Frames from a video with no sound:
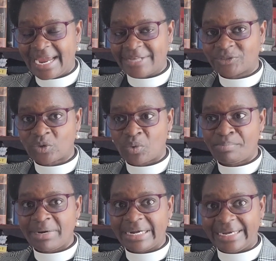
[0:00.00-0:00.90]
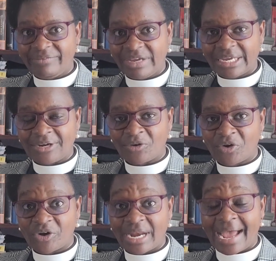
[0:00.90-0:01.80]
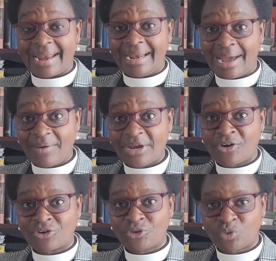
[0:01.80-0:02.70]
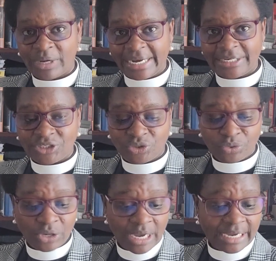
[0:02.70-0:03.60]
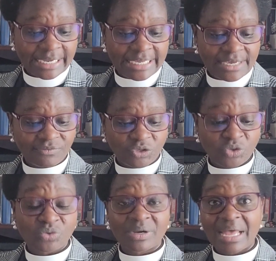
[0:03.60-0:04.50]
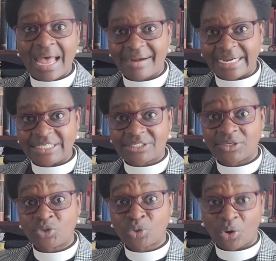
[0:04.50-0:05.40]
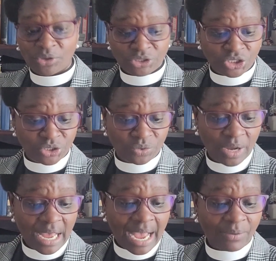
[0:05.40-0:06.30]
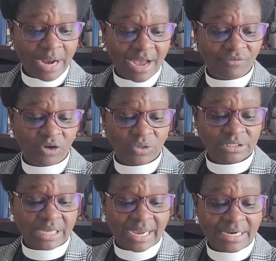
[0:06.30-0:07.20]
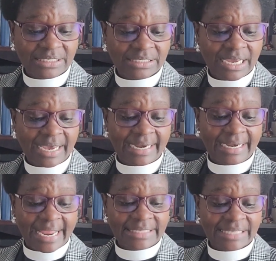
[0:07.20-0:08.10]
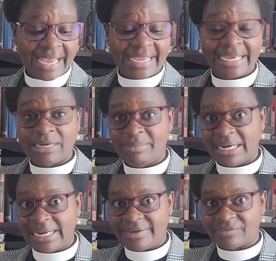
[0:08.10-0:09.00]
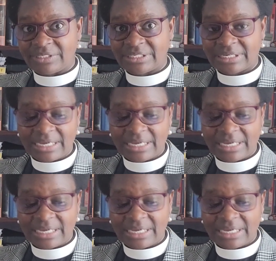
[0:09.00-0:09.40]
And so believing in God, allowing God to lead you, gives you courage to continue. I would have lost heart unless I had believed.